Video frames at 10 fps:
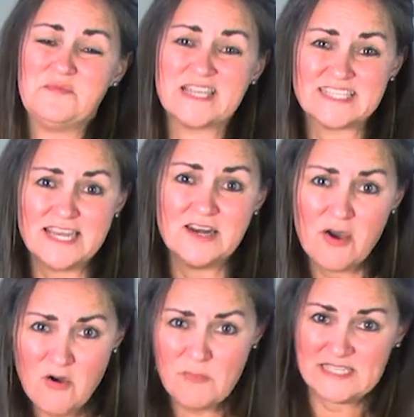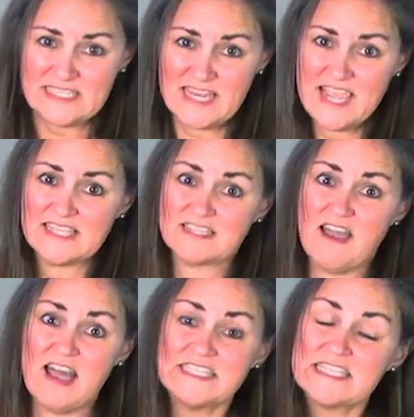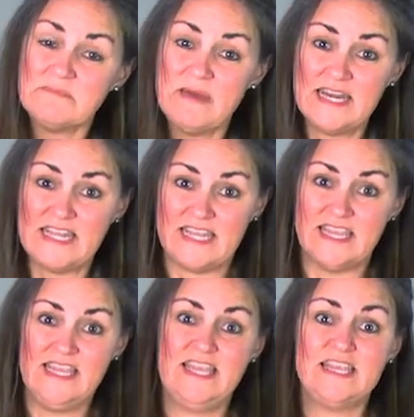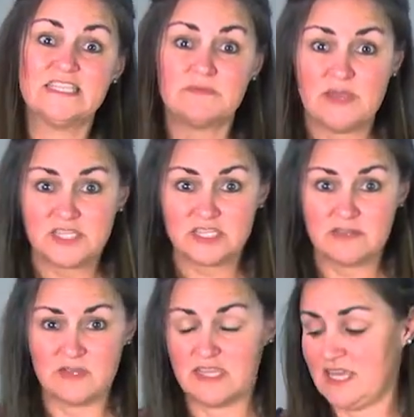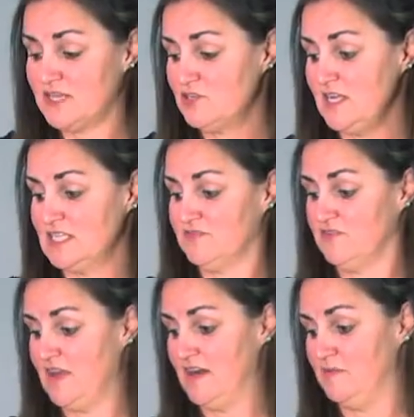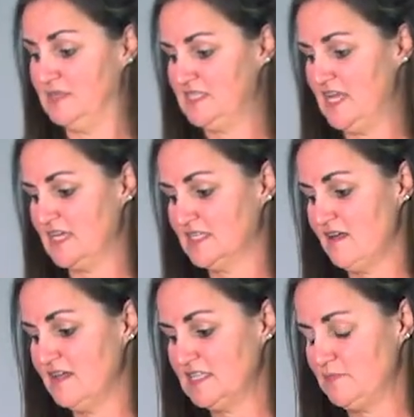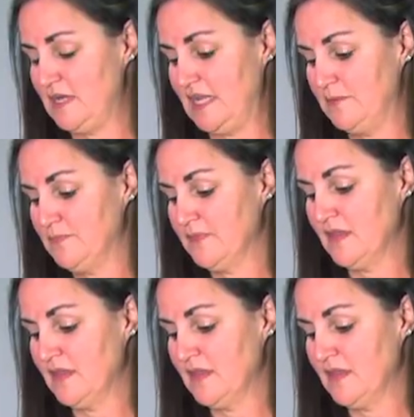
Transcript: because I know mistakes cost money, especially with heat transfer vinyl. Mistakes cost money.